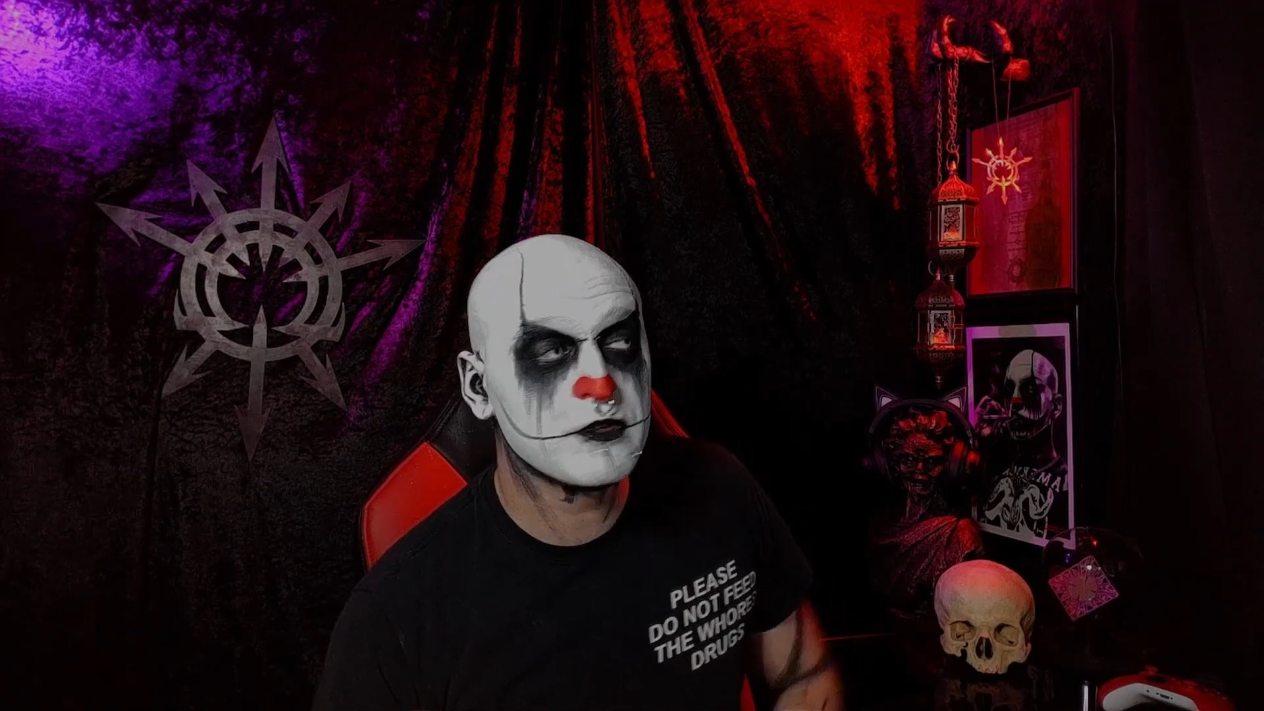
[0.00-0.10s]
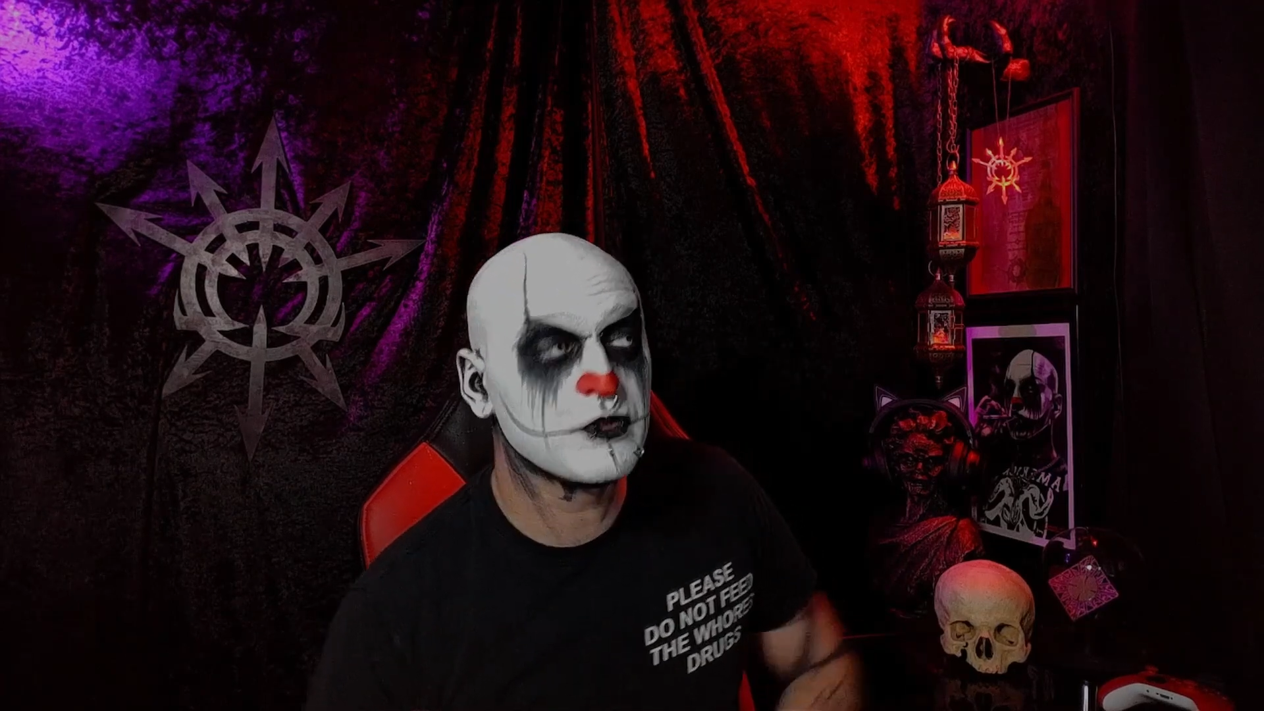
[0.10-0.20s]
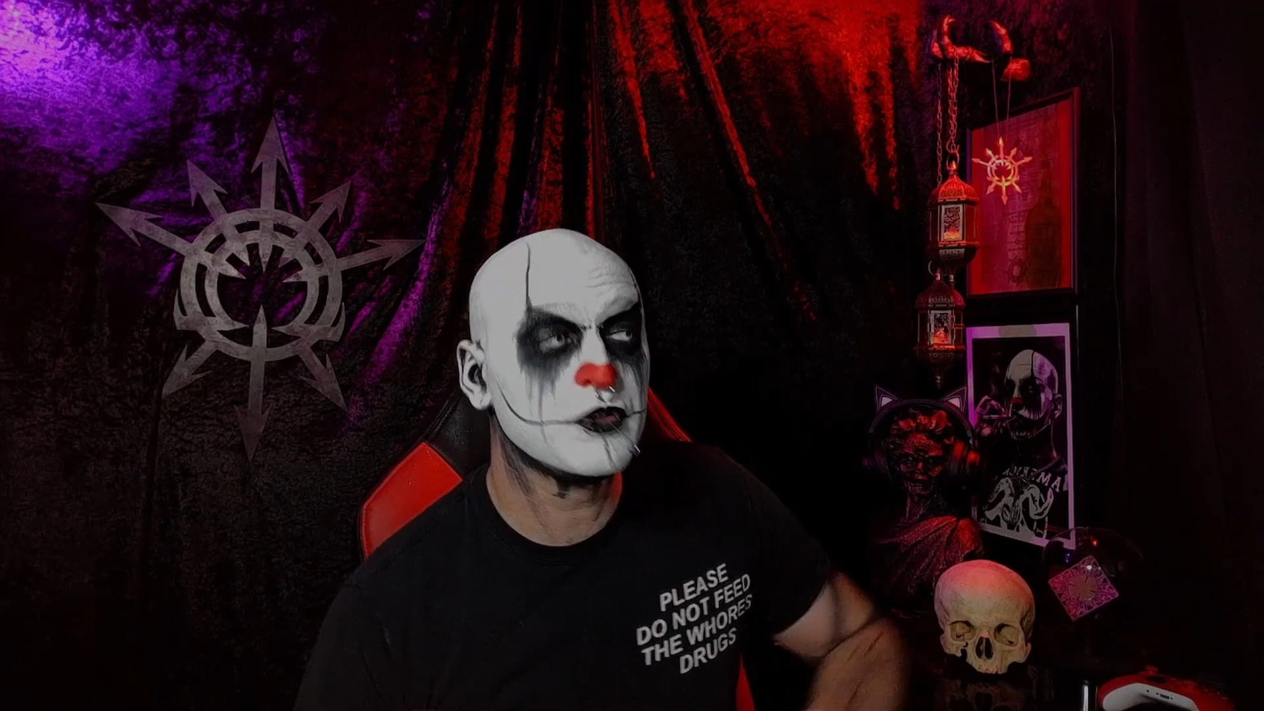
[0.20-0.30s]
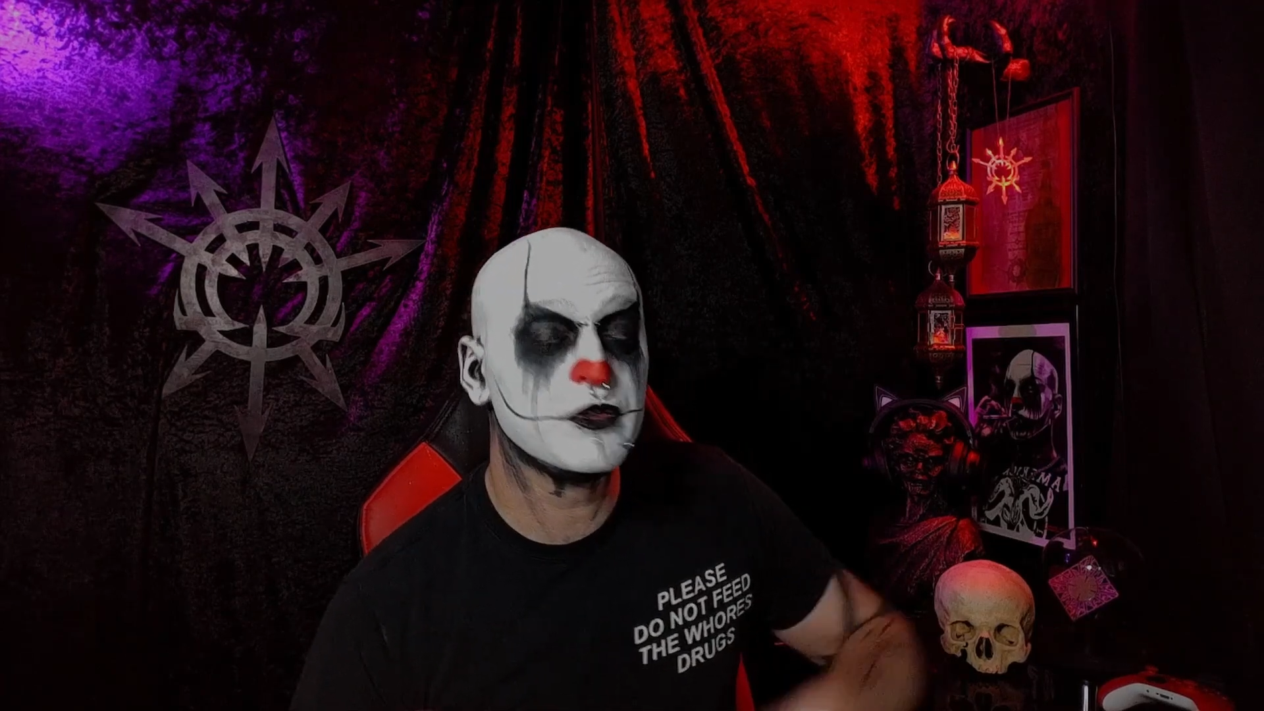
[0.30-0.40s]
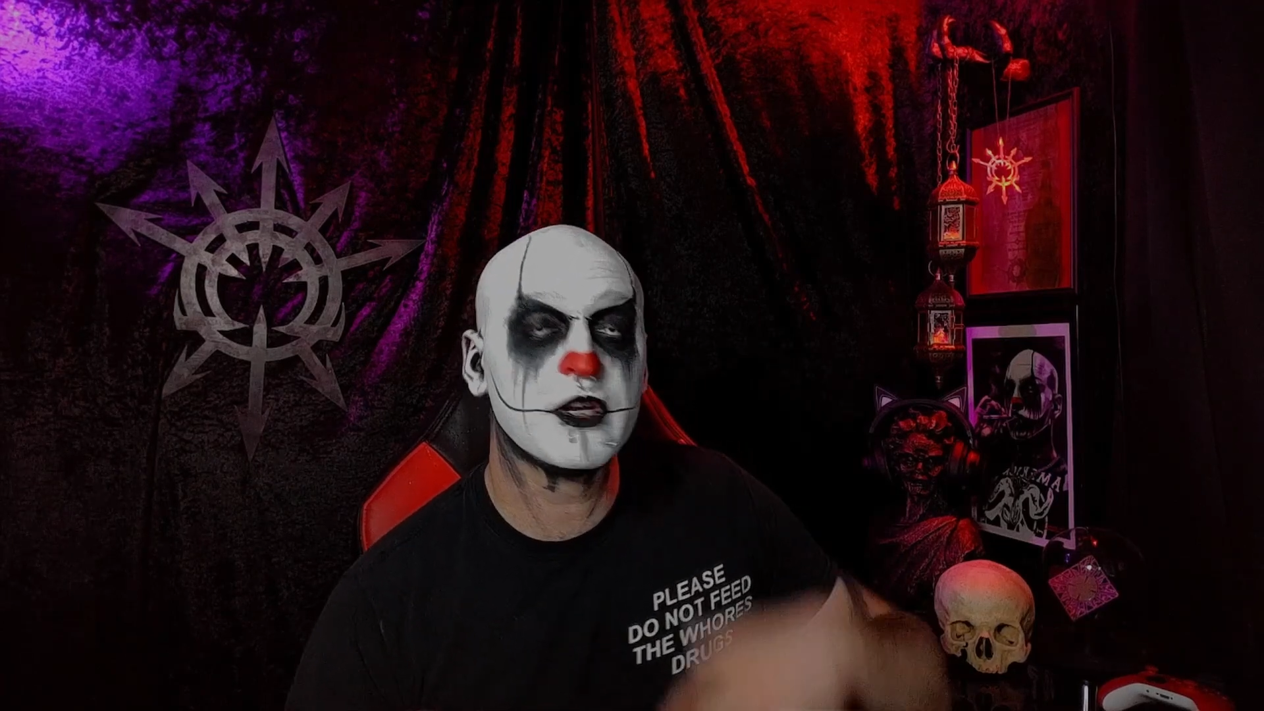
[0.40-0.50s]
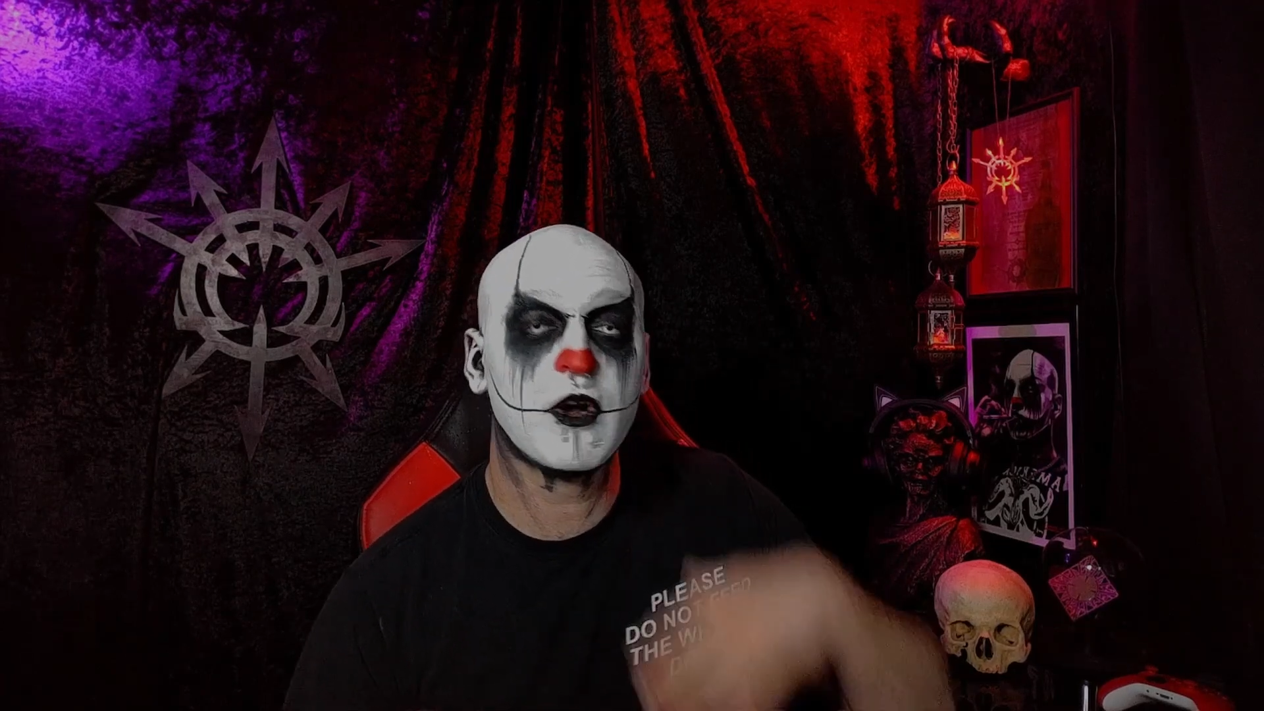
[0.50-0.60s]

so you can